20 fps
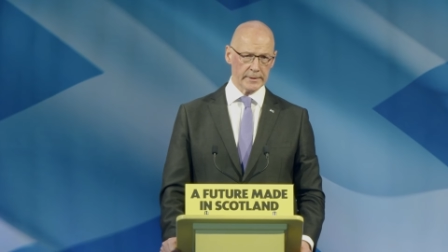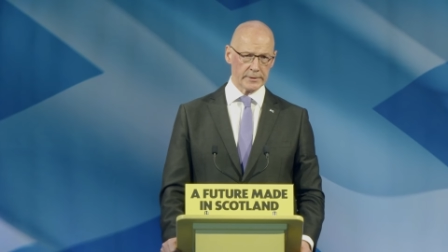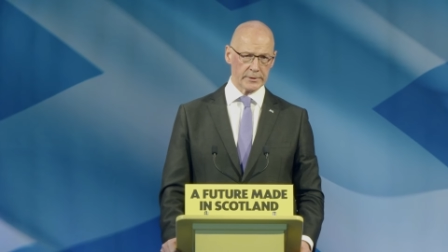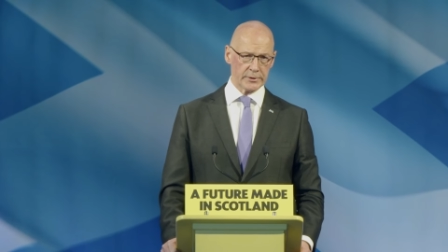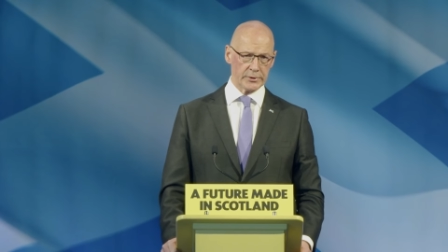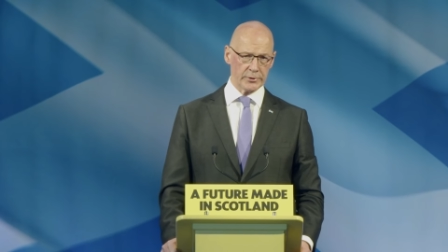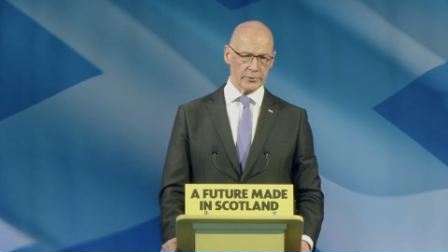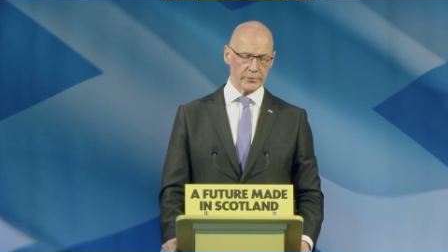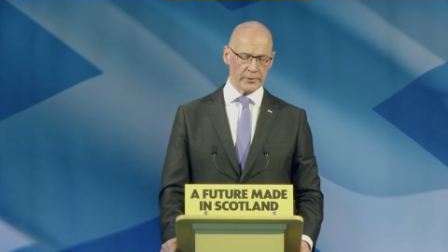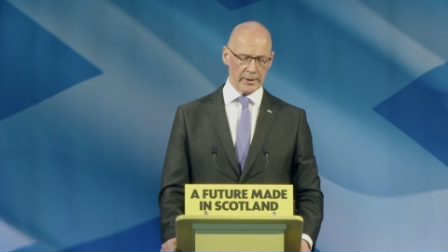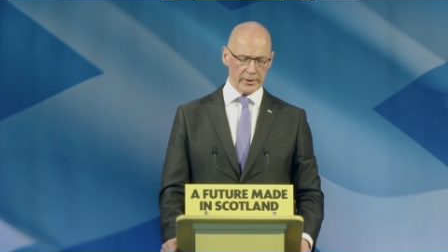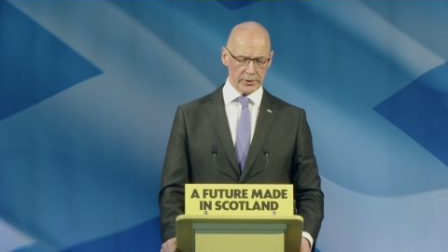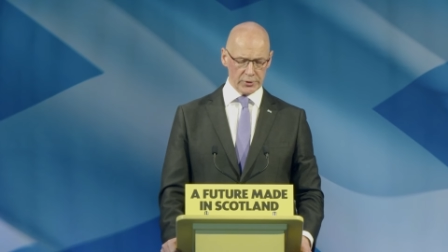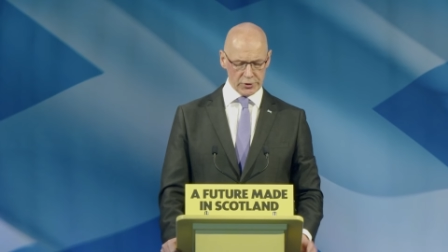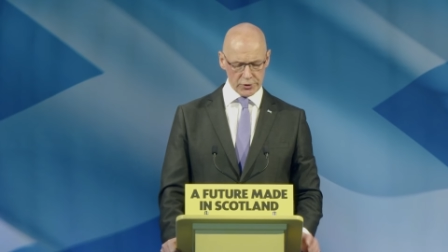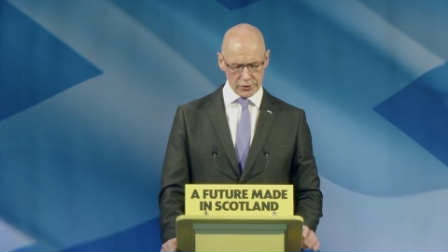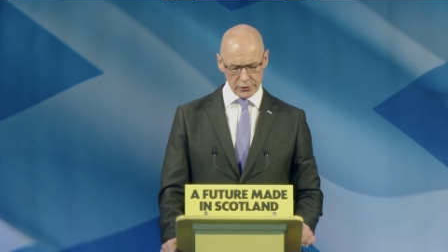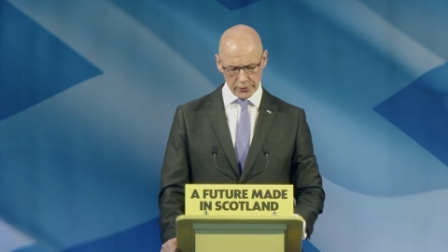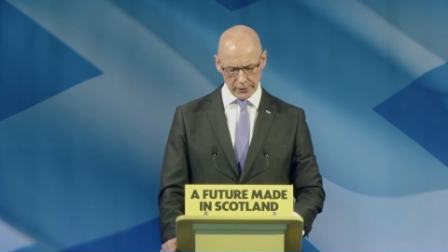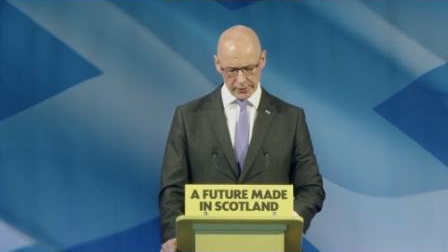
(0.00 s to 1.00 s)
to
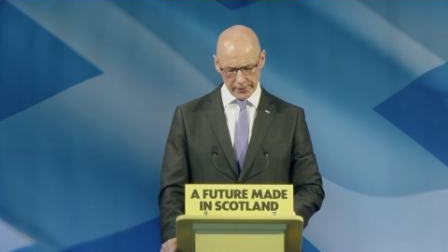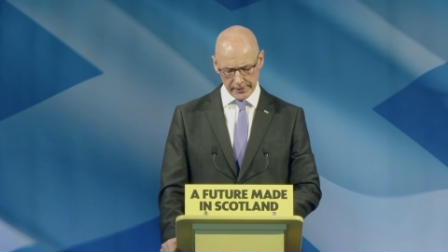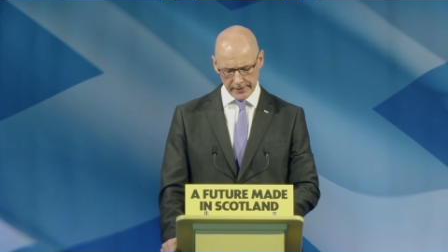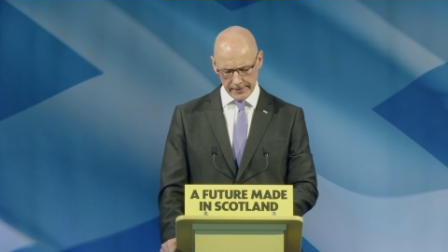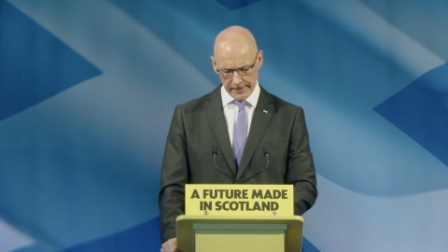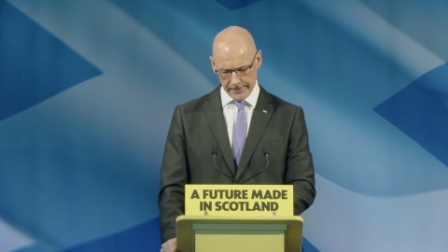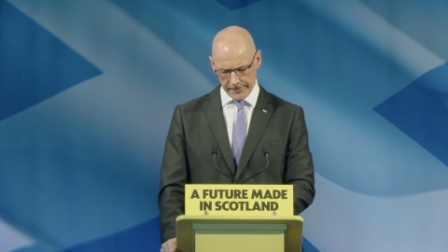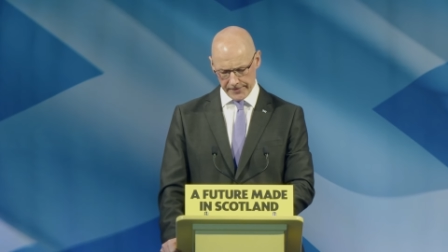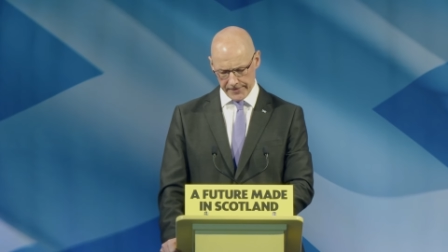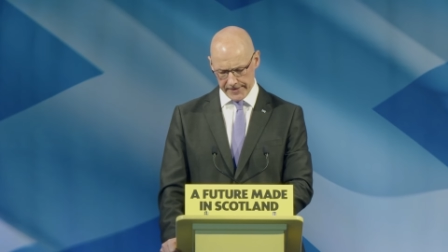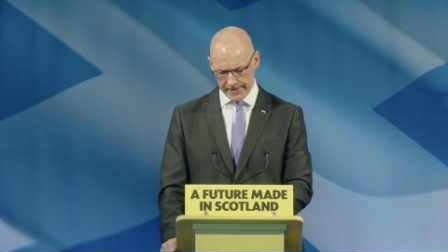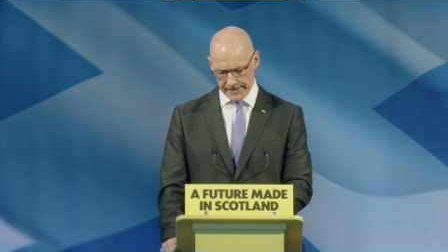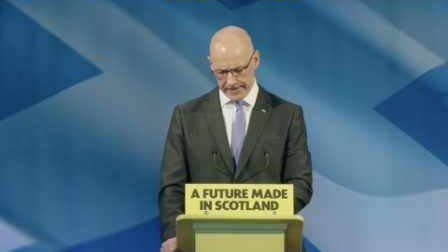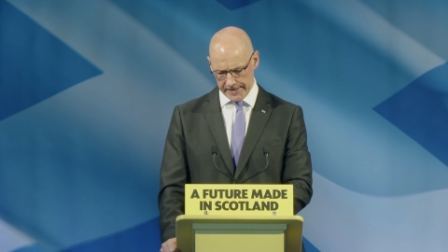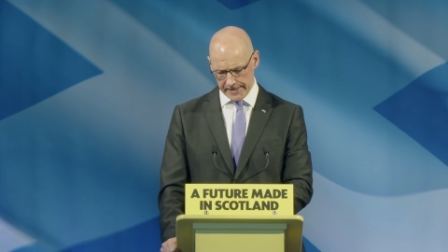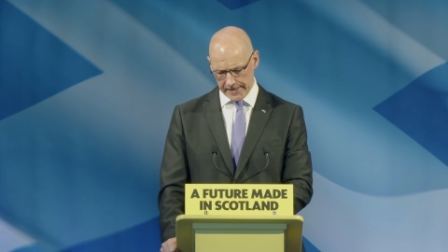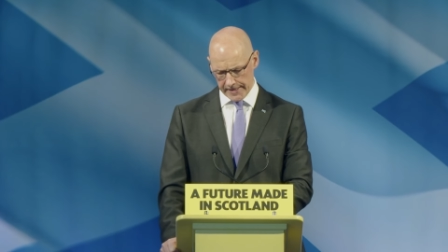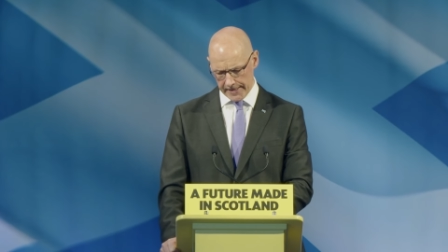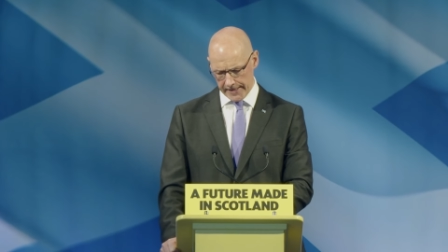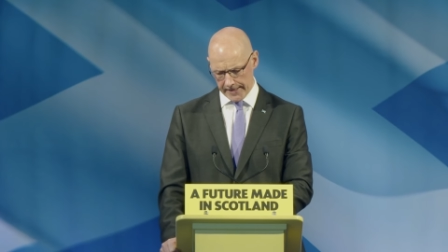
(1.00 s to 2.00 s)
ensure
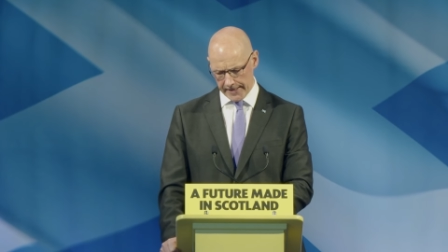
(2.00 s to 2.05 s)
the